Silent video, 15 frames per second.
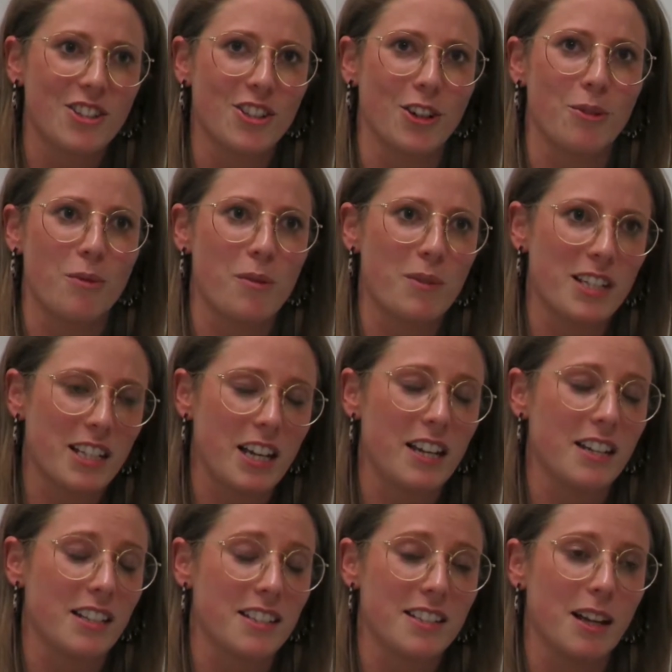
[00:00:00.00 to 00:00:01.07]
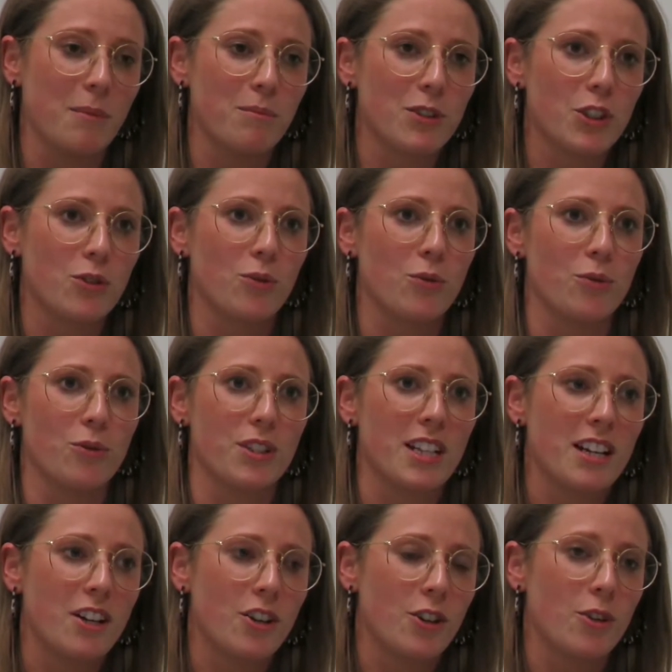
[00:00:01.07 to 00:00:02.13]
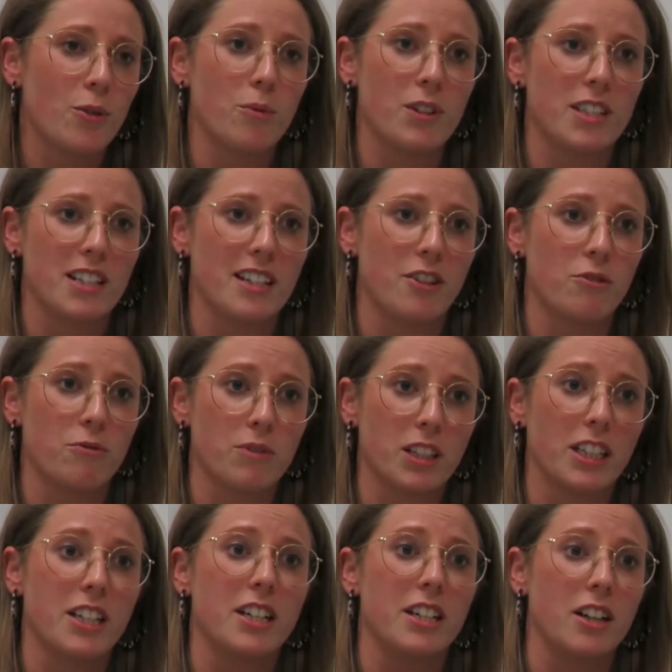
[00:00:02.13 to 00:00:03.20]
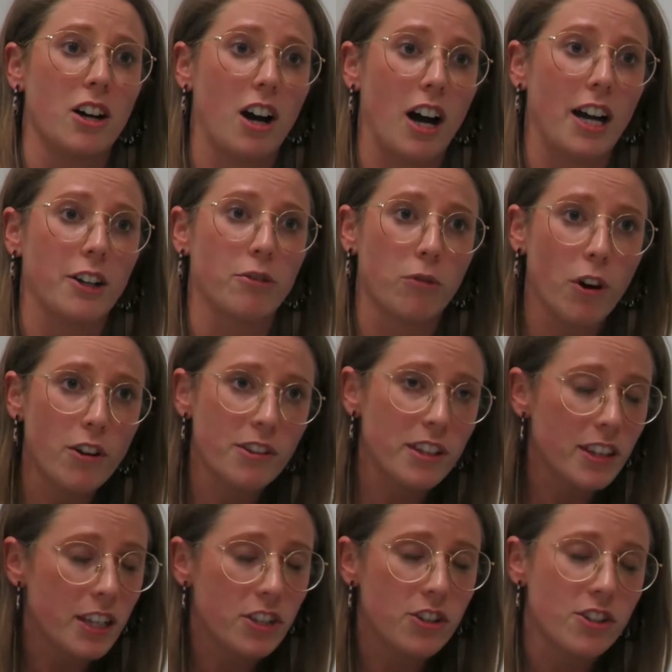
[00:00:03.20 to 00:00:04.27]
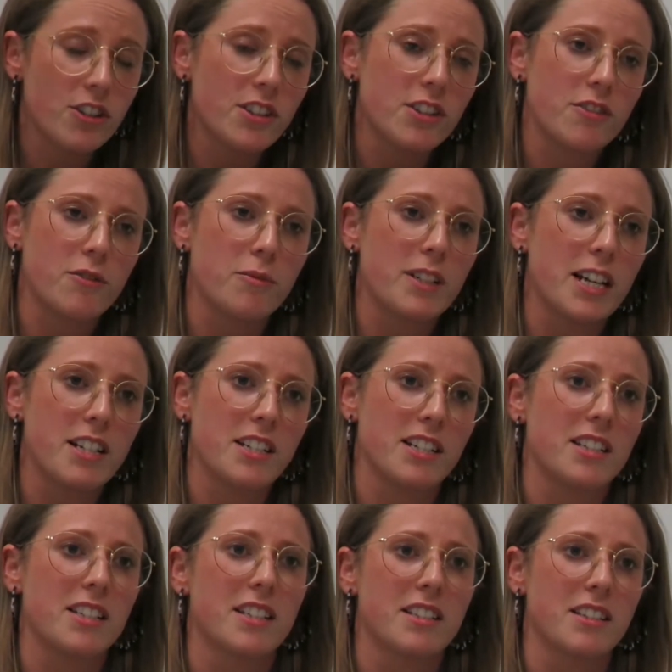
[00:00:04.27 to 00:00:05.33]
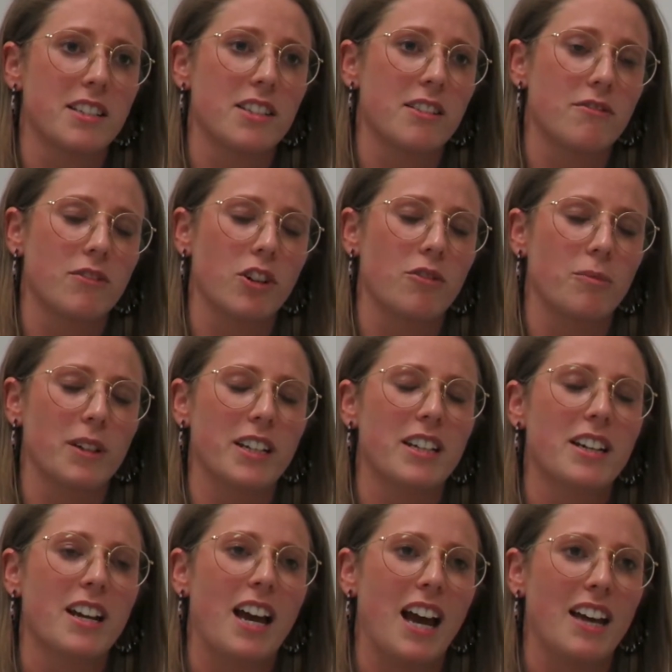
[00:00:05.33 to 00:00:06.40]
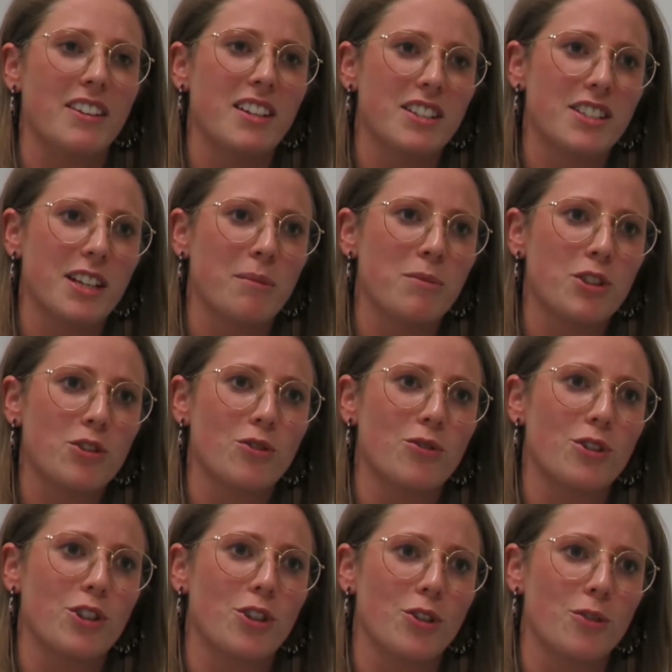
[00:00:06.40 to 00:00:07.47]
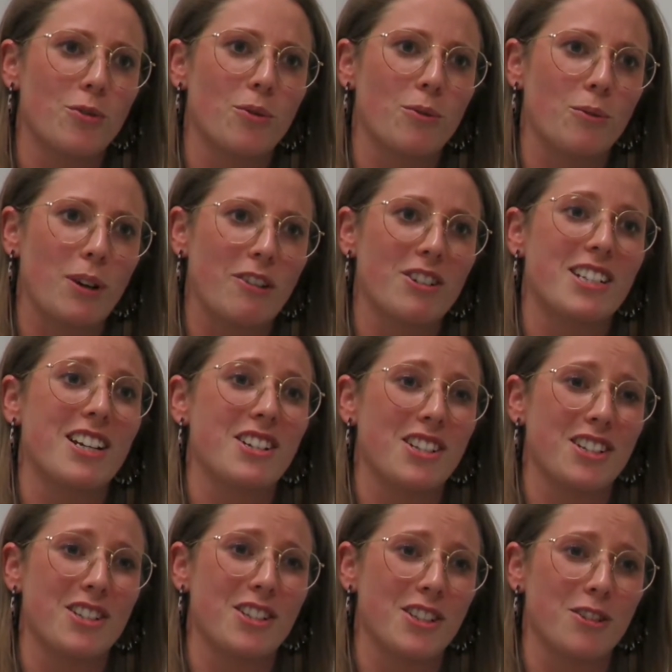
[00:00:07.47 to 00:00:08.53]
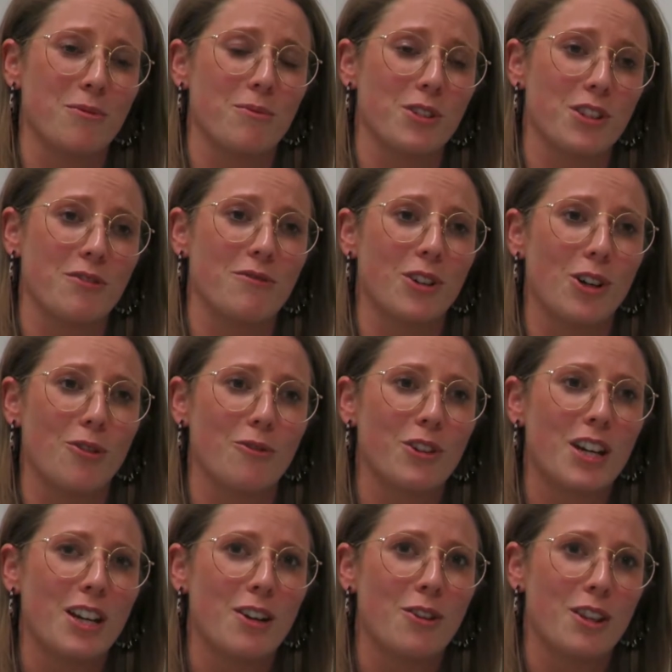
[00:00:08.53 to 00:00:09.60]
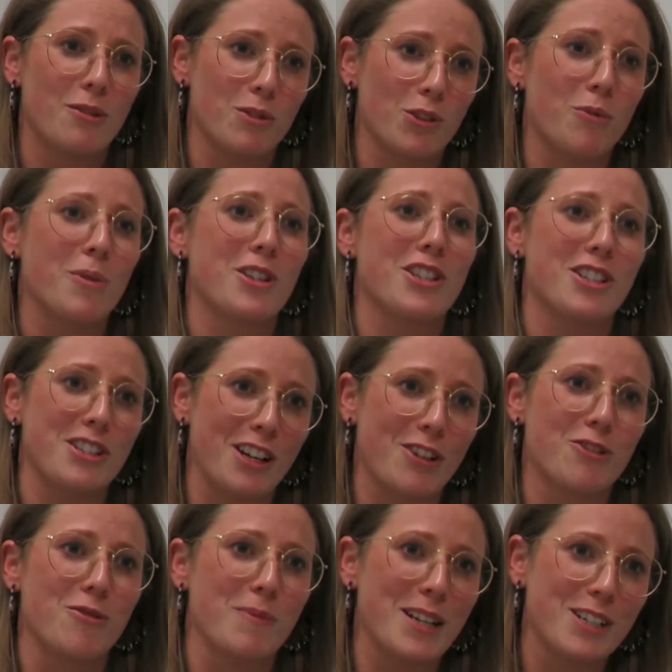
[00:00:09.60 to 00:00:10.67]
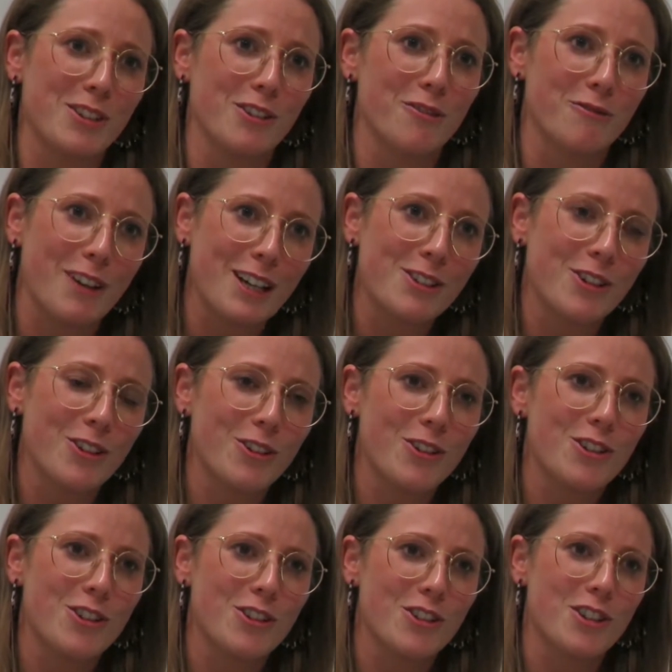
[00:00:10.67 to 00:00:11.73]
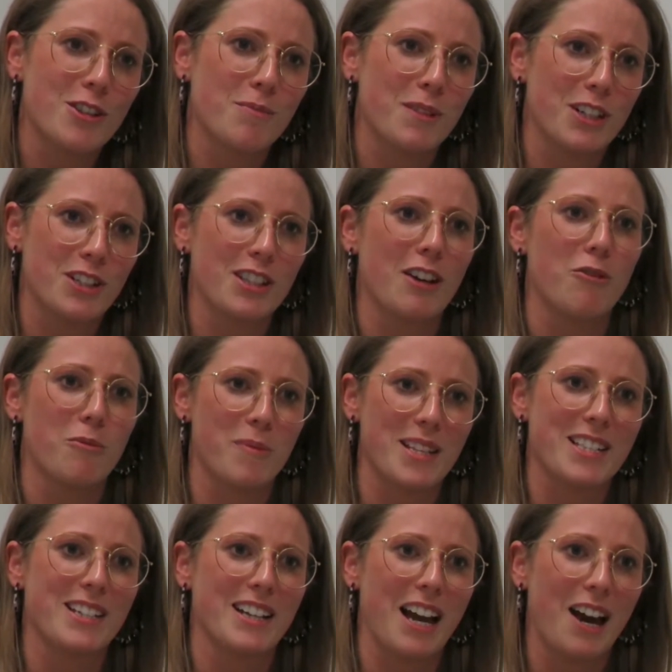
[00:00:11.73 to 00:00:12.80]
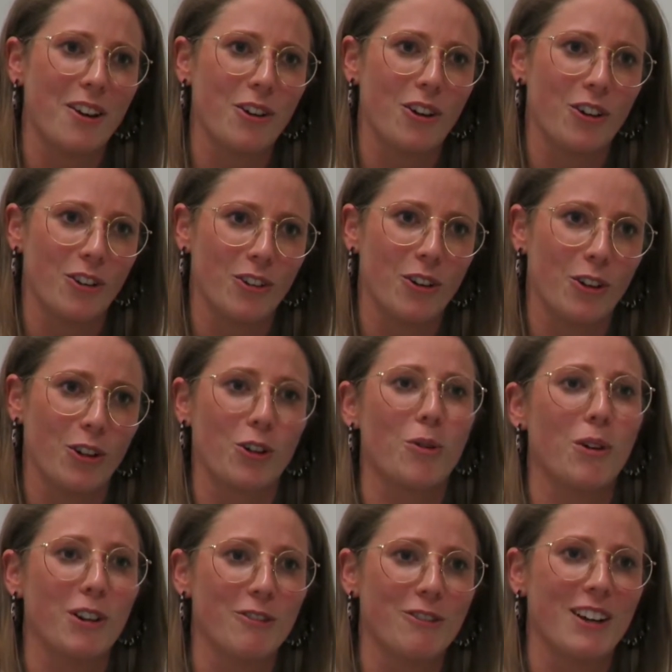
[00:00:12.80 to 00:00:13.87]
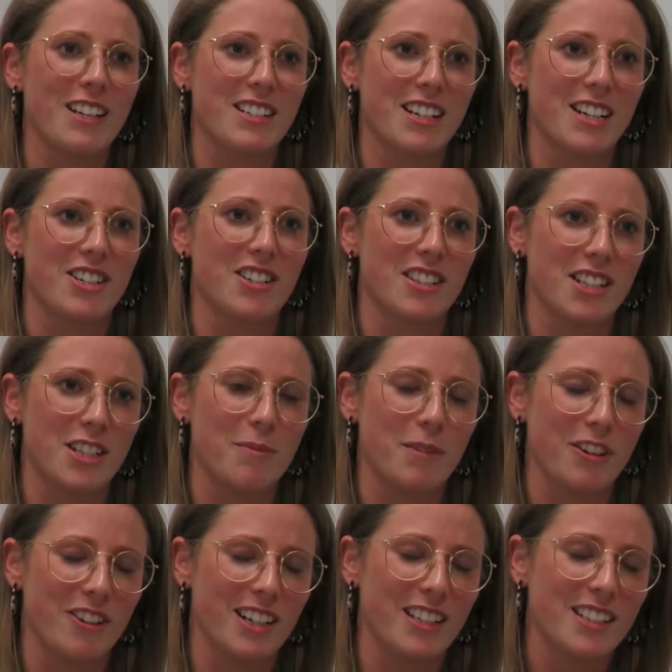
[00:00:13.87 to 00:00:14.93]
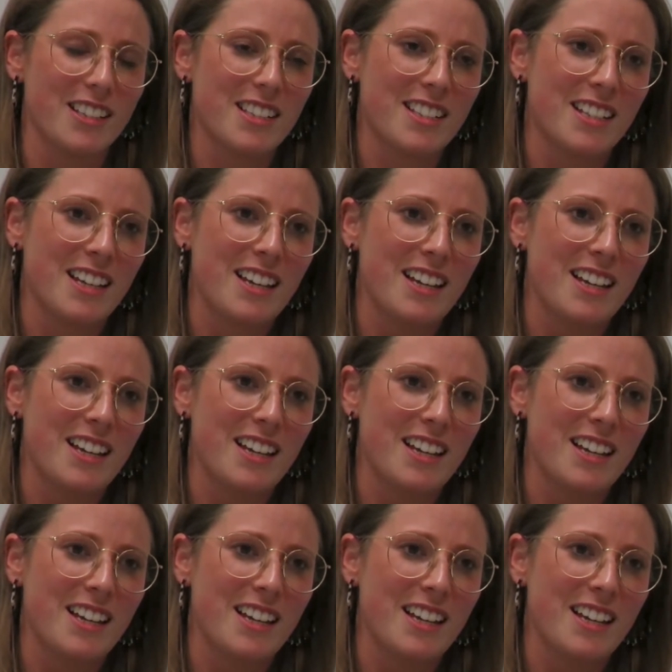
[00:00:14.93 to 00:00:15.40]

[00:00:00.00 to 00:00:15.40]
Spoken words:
So we were seeing some schools who were seeing really high growth in their students from teaching assistants involvement, and then some schools where a teaching assistant was involved, there was almost a detrimental effect on those students because they were missing out on a qualified teacher's experience.